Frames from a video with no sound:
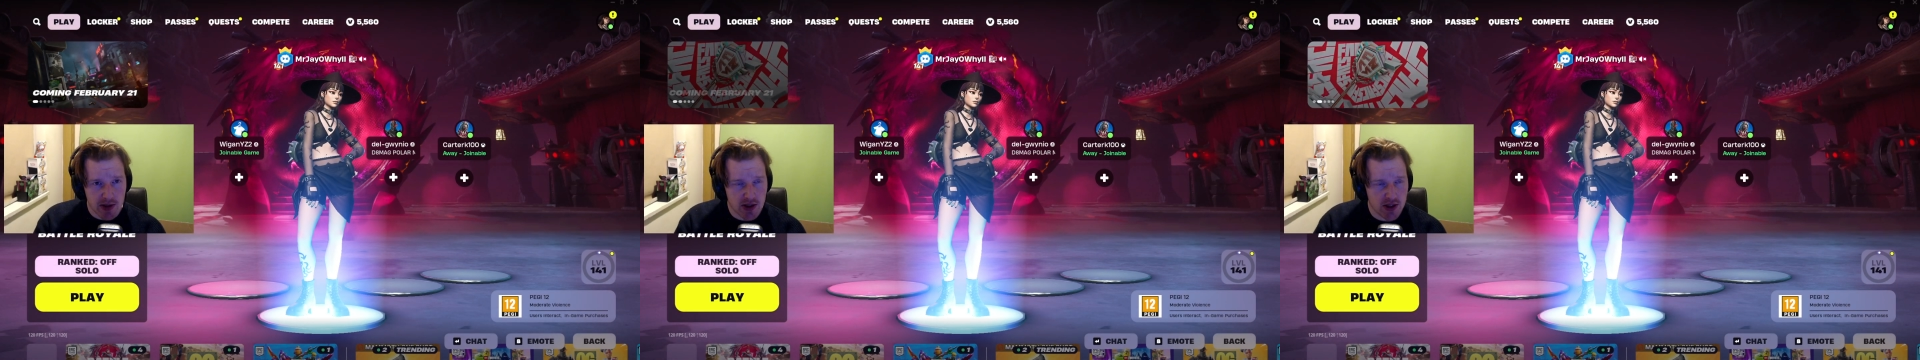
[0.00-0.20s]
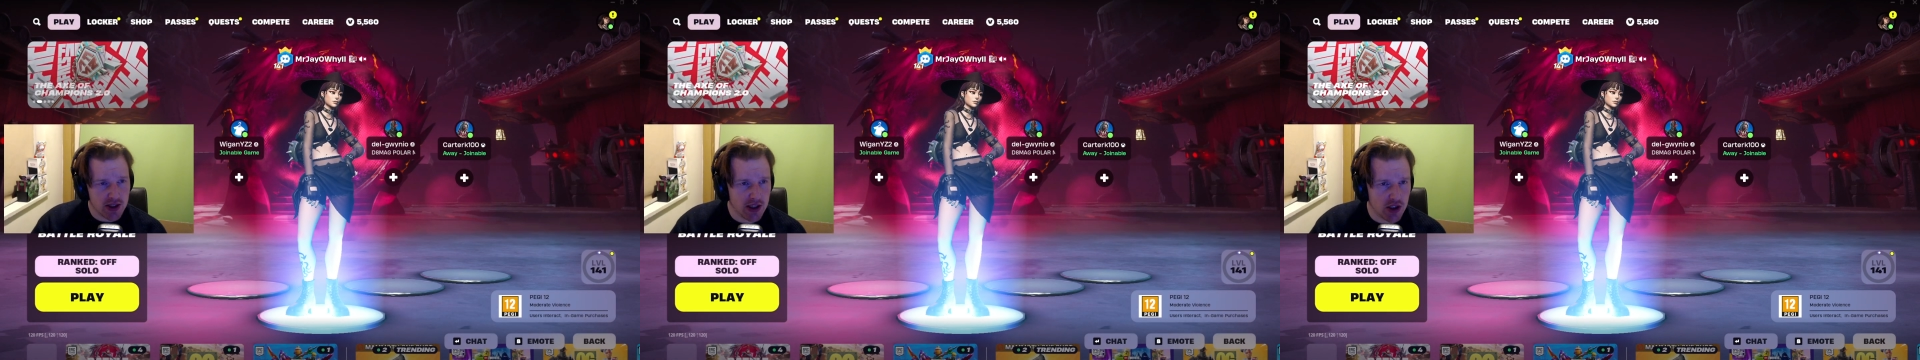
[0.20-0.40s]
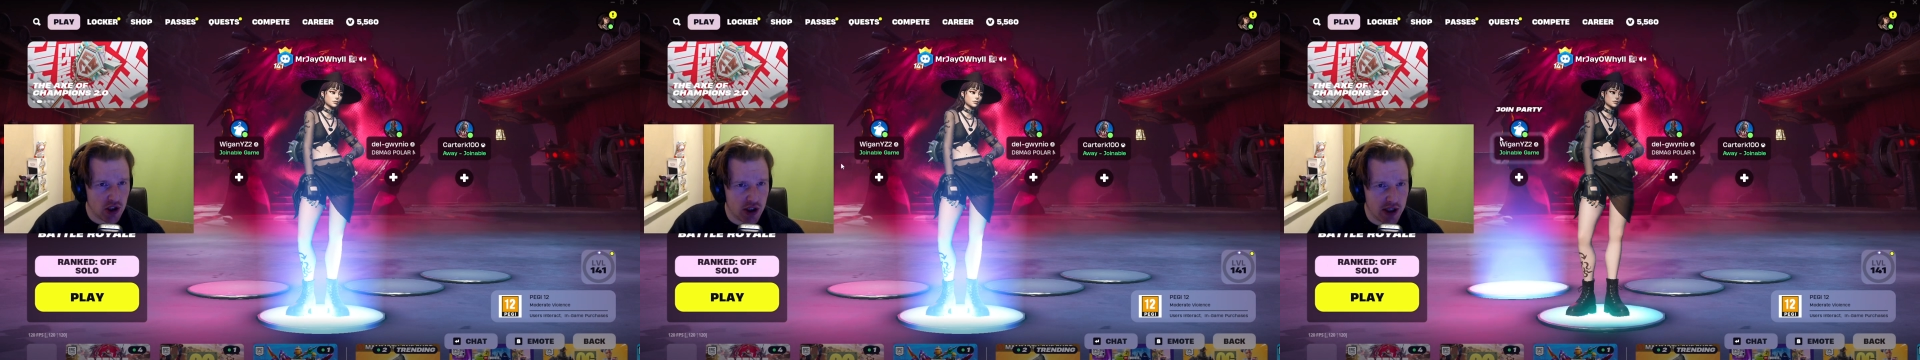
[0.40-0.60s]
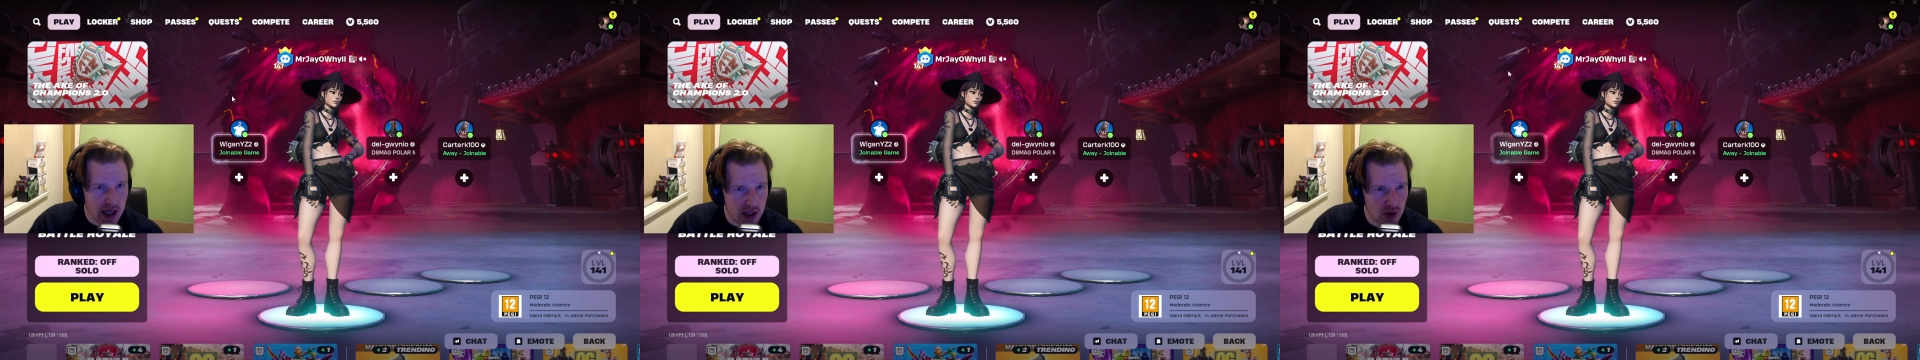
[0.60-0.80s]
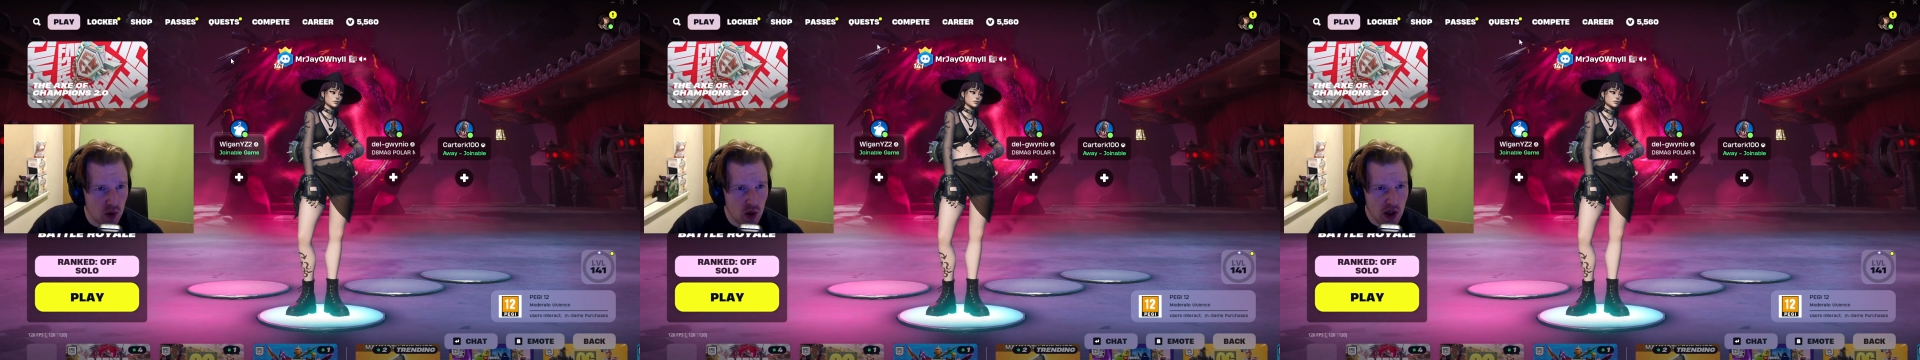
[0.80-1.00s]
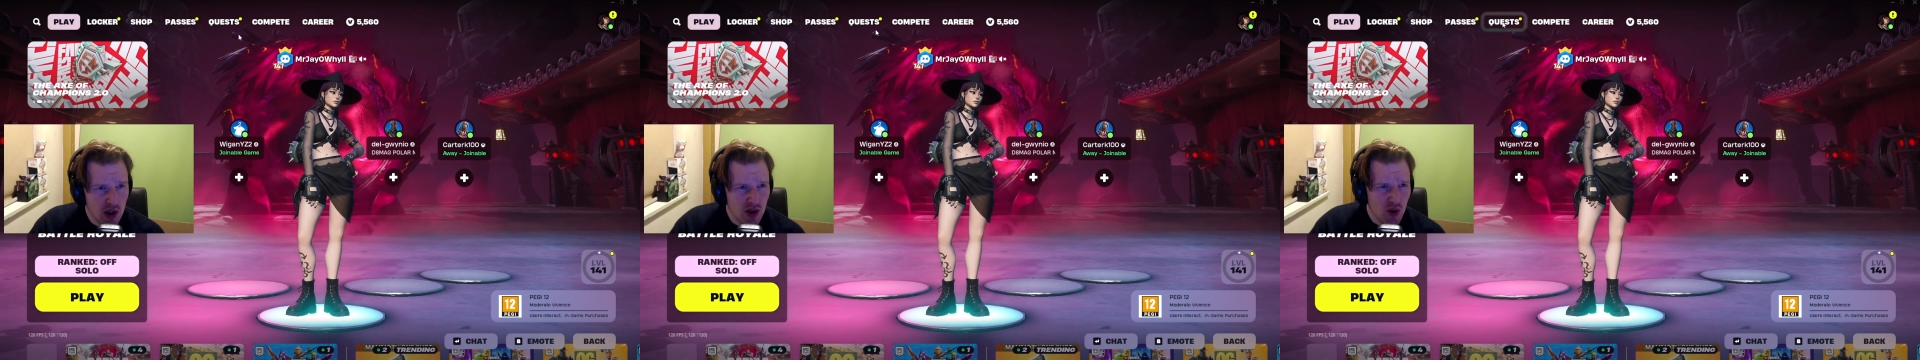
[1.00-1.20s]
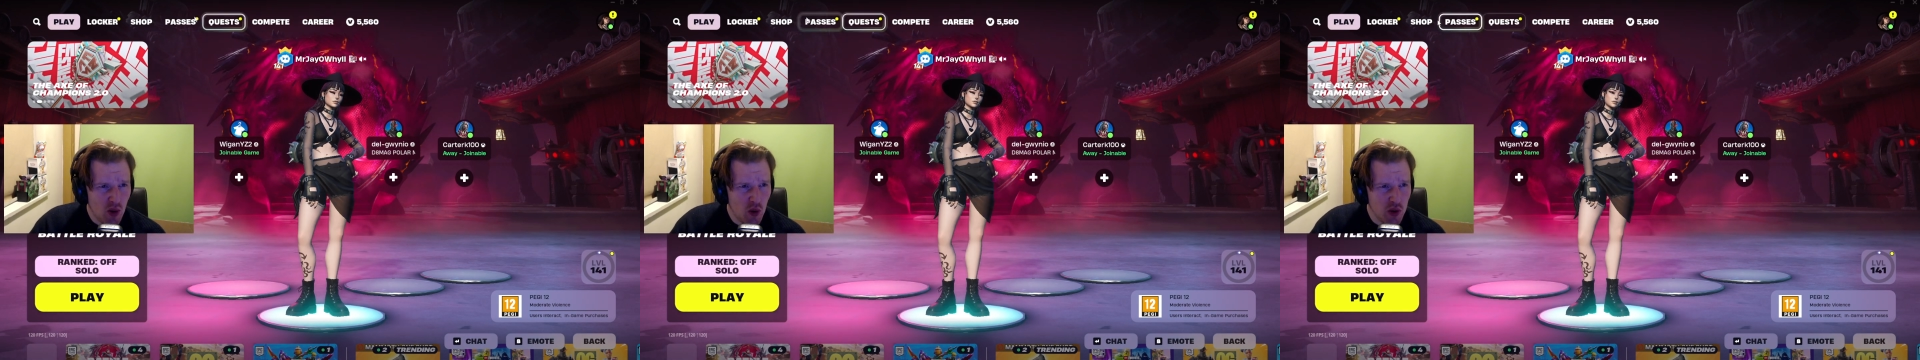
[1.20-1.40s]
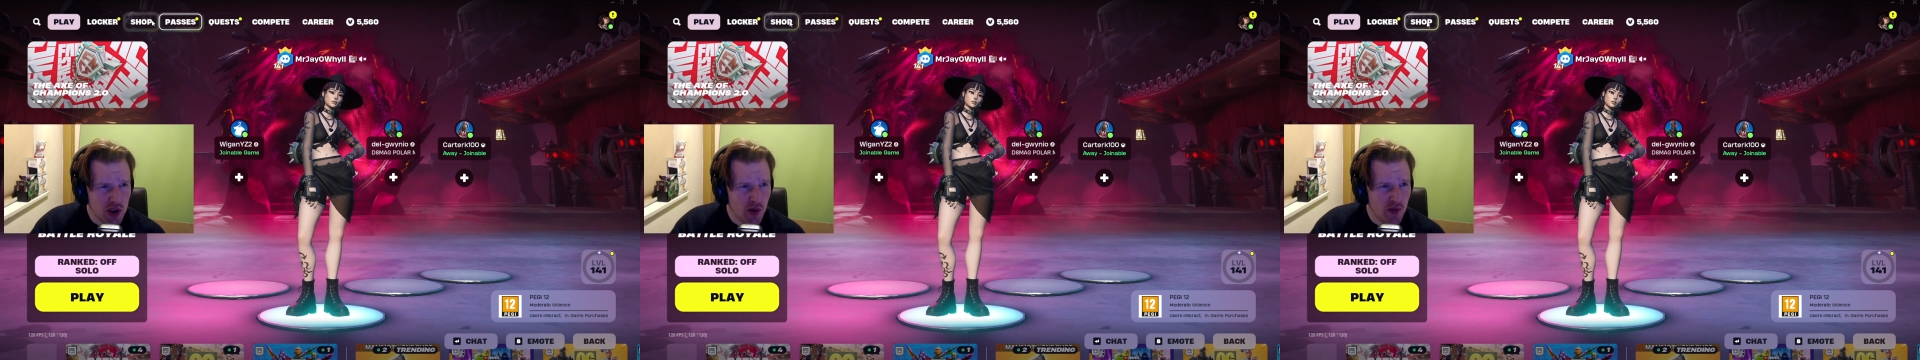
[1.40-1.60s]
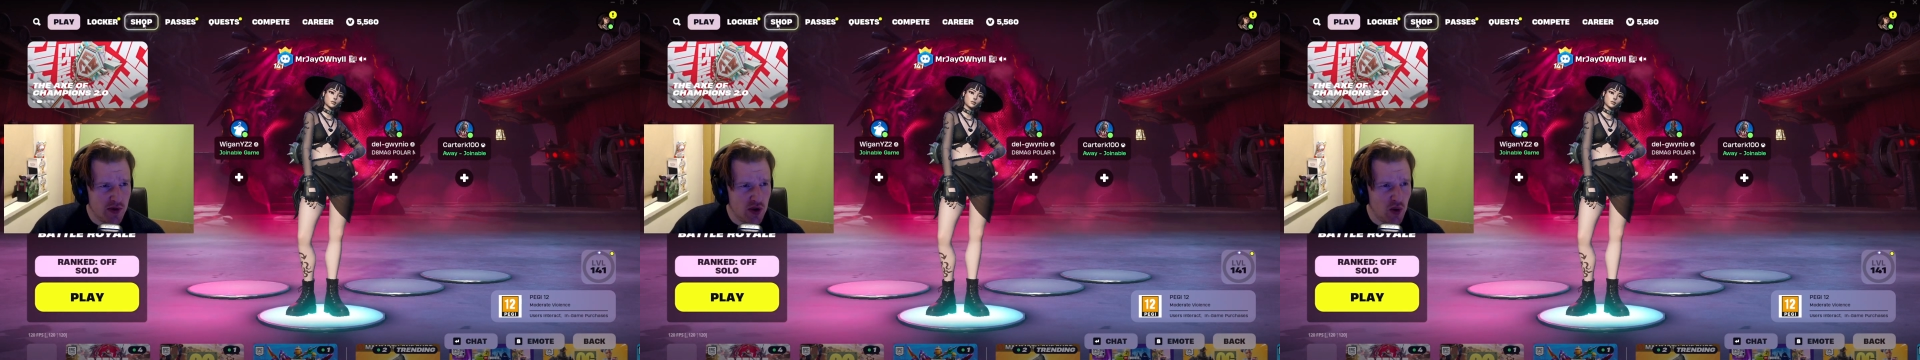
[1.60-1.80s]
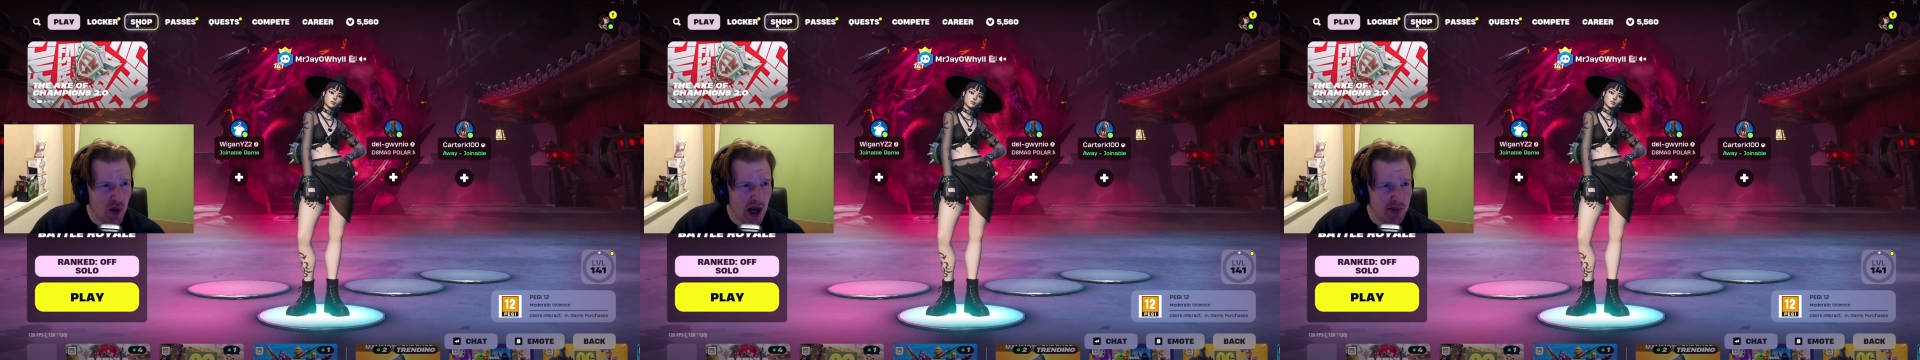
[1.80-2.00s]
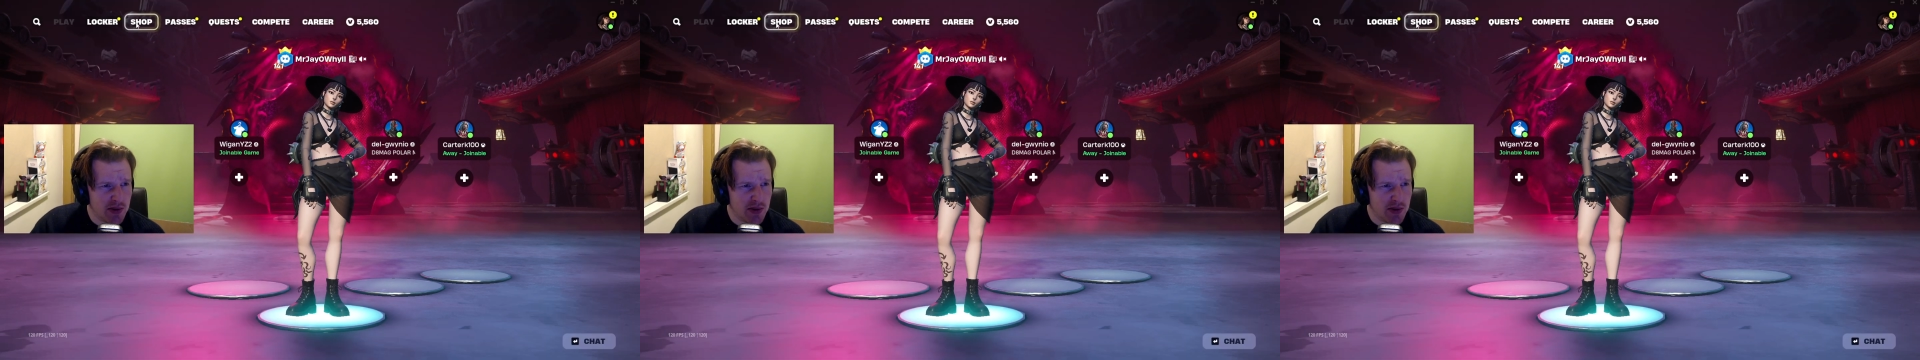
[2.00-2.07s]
to the channel. Also, if you do happen